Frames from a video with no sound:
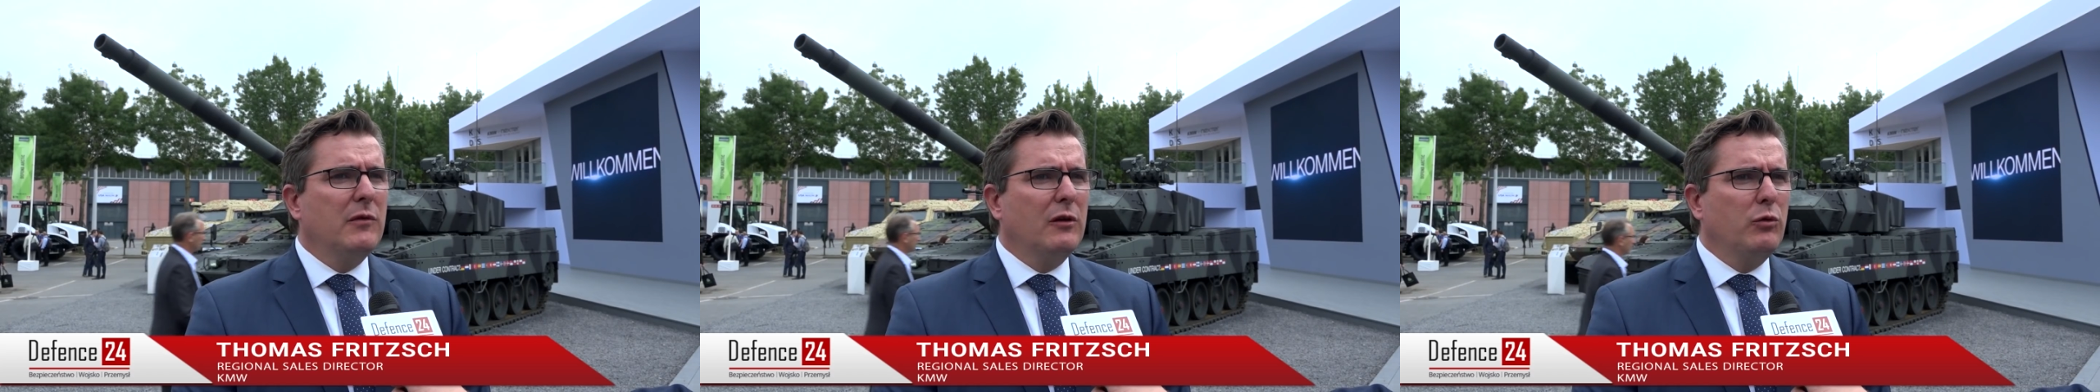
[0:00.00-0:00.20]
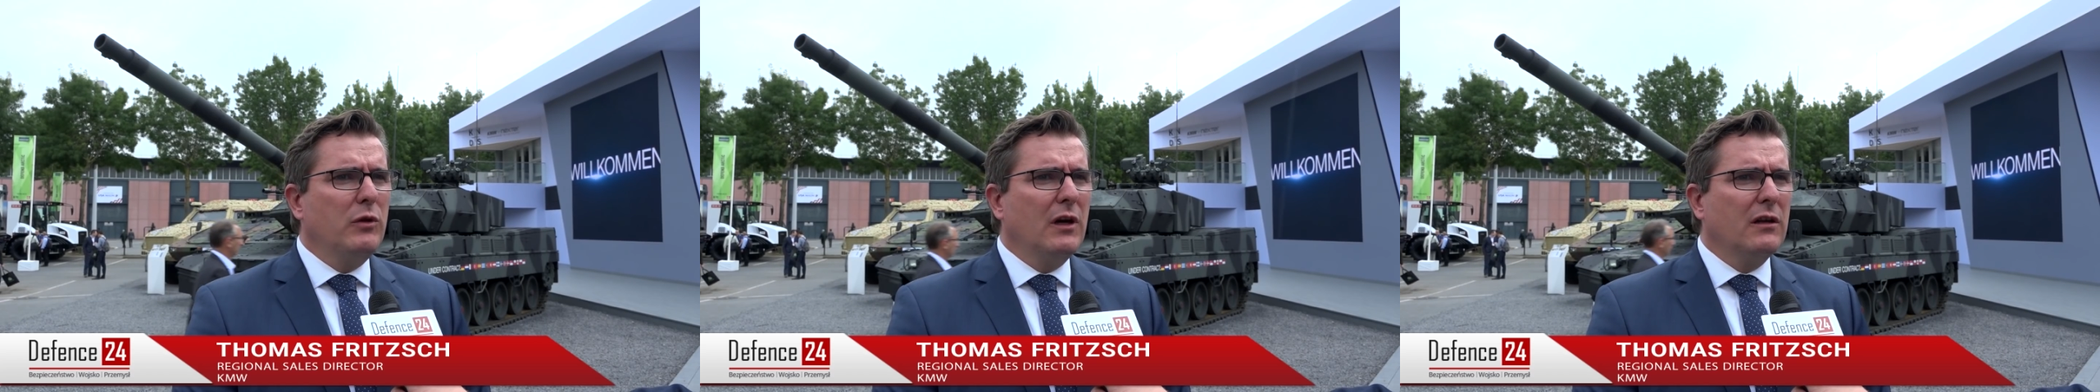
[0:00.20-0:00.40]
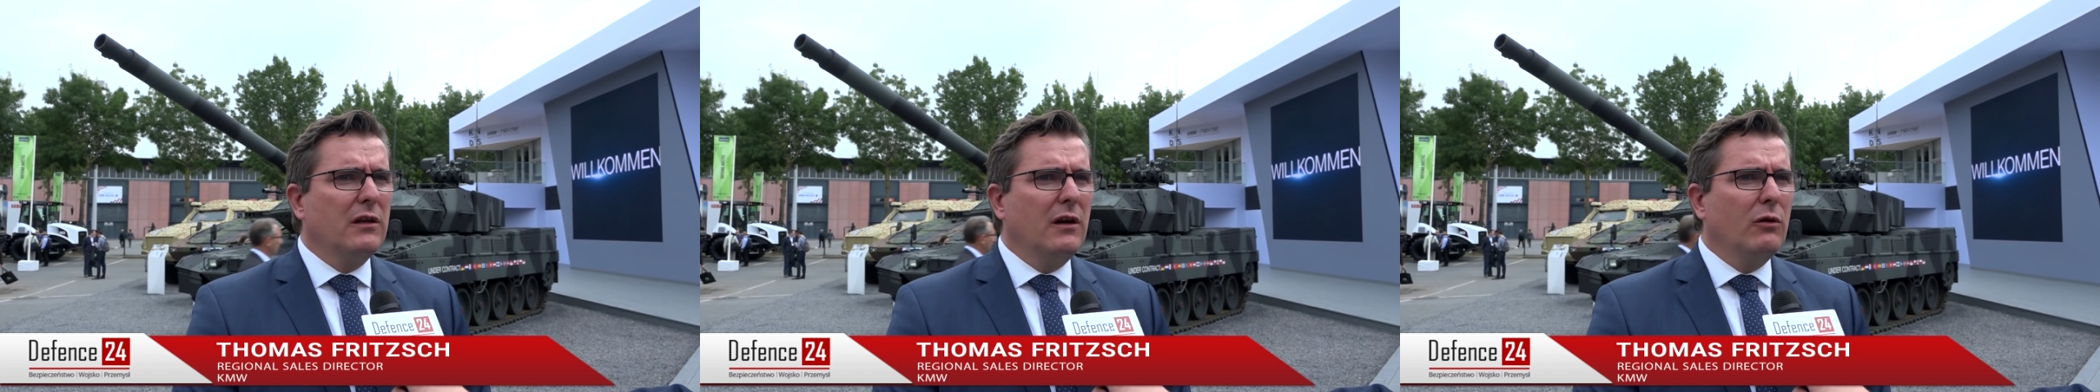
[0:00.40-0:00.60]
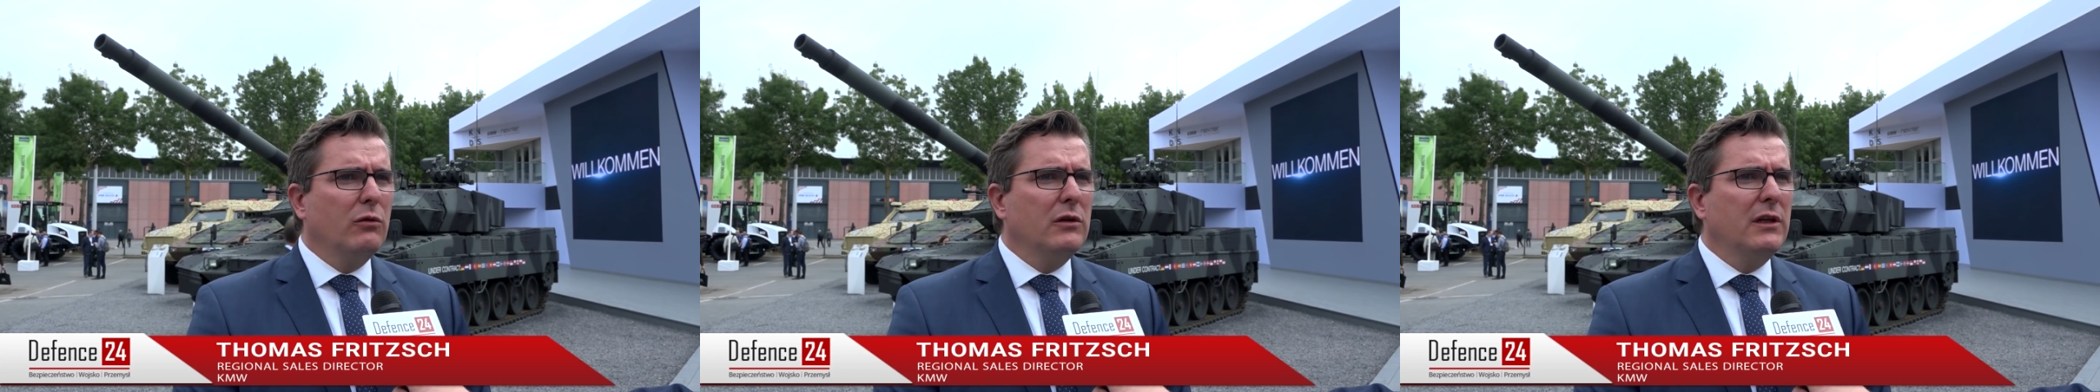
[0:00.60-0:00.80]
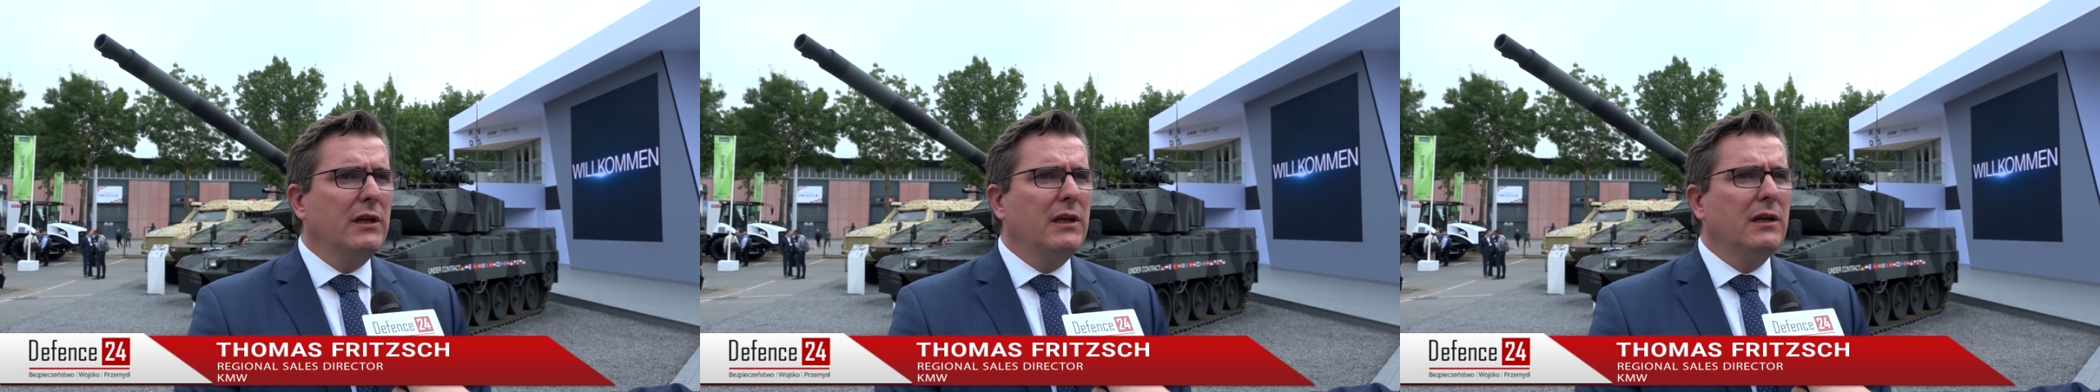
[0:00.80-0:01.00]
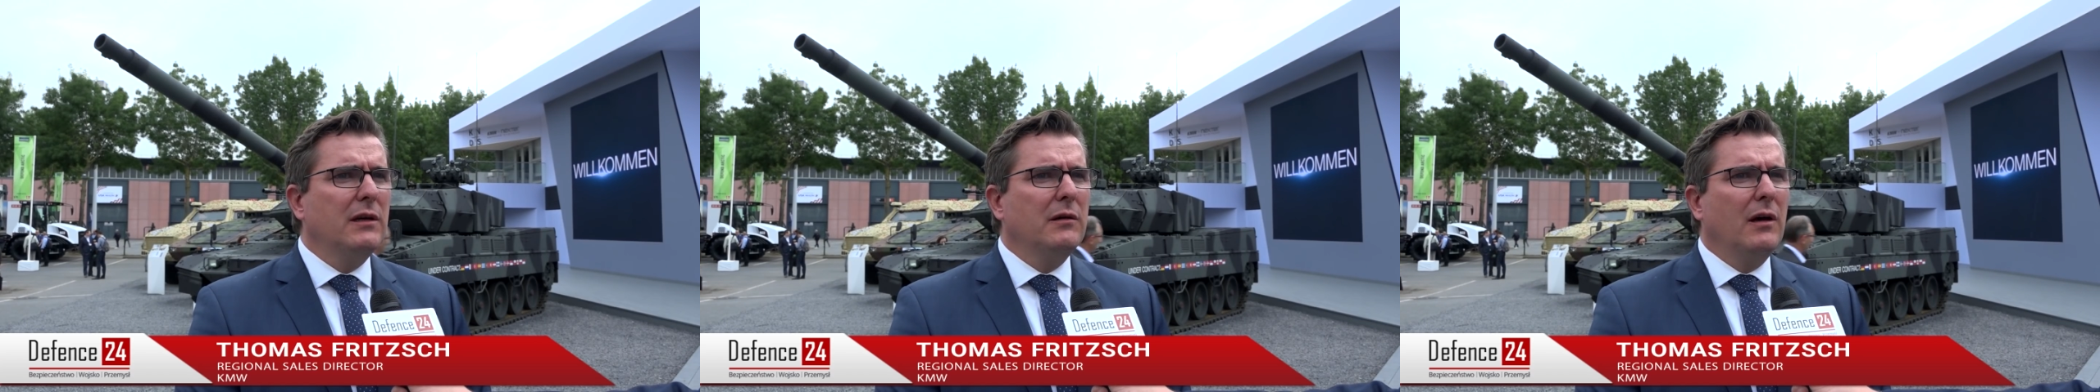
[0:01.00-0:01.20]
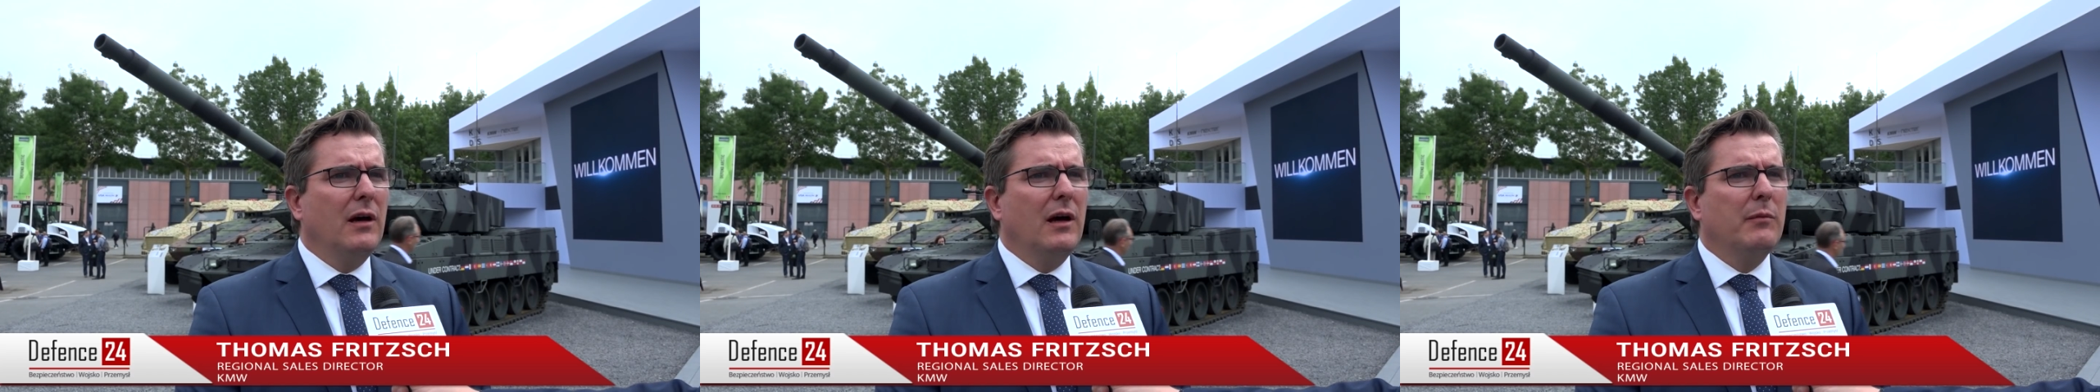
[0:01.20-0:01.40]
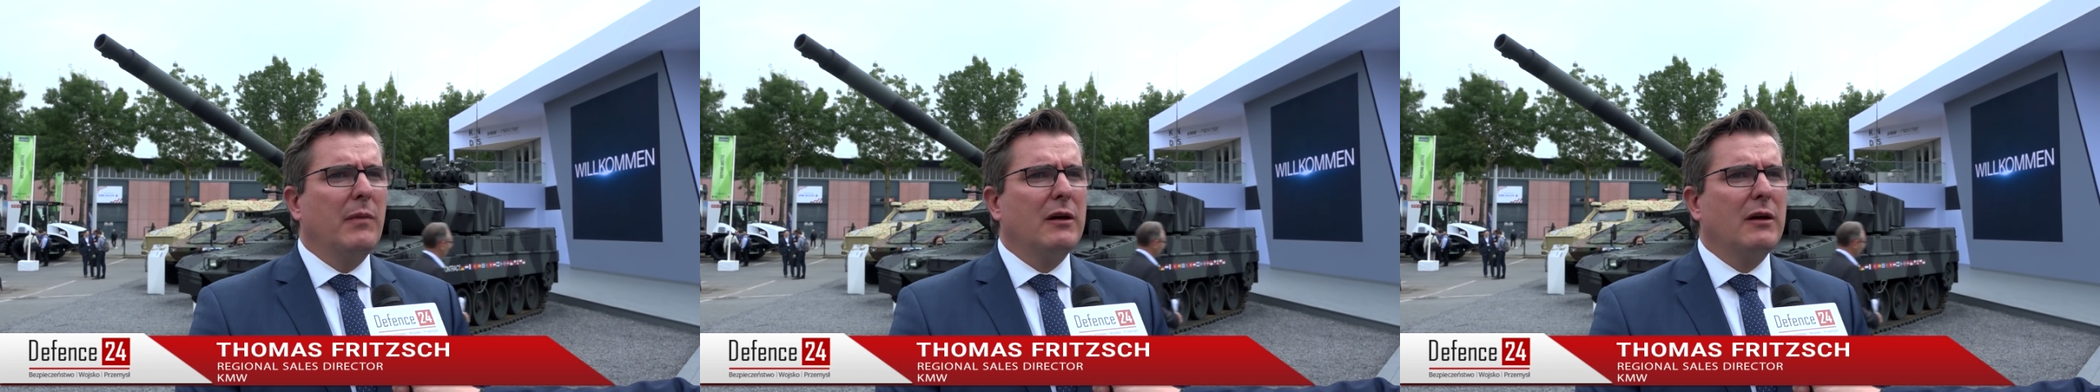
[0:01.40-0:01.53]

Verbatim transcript: that we are the only uh,